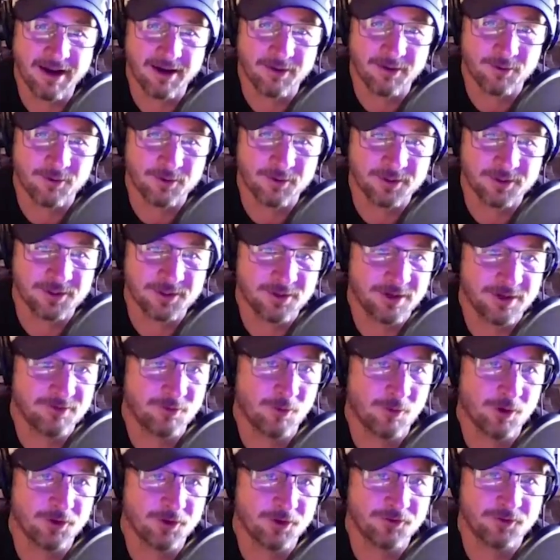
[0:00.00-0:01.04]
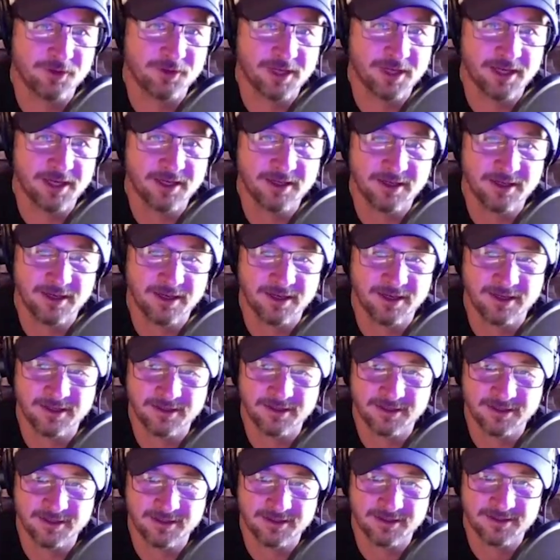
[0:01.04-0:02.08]
Well, you have a wonderful day, and
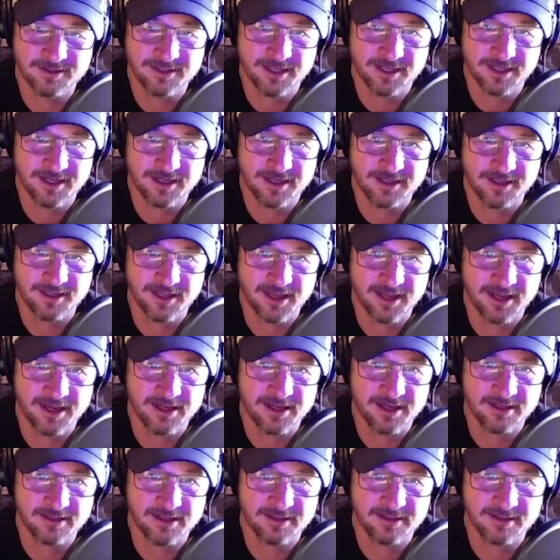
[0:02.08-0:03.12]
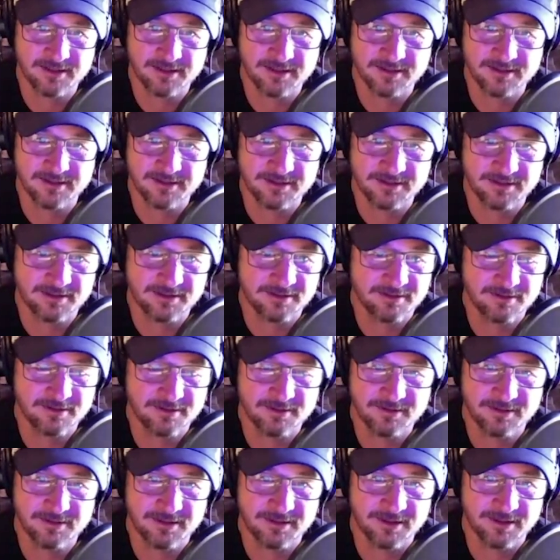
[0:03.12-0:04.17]
uh, say hi to the cat, and
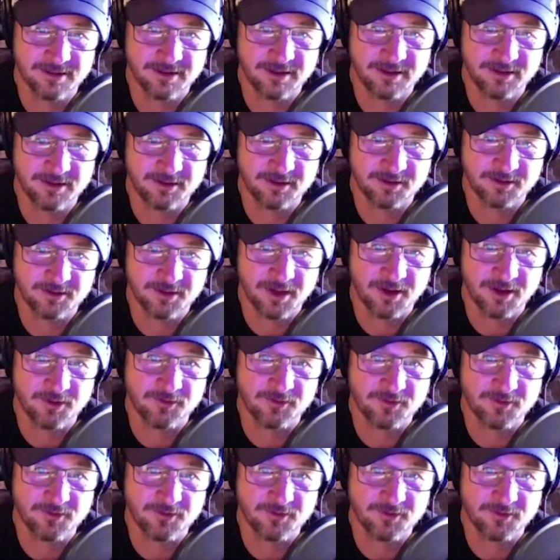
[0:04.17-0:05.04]
and uh, hopefully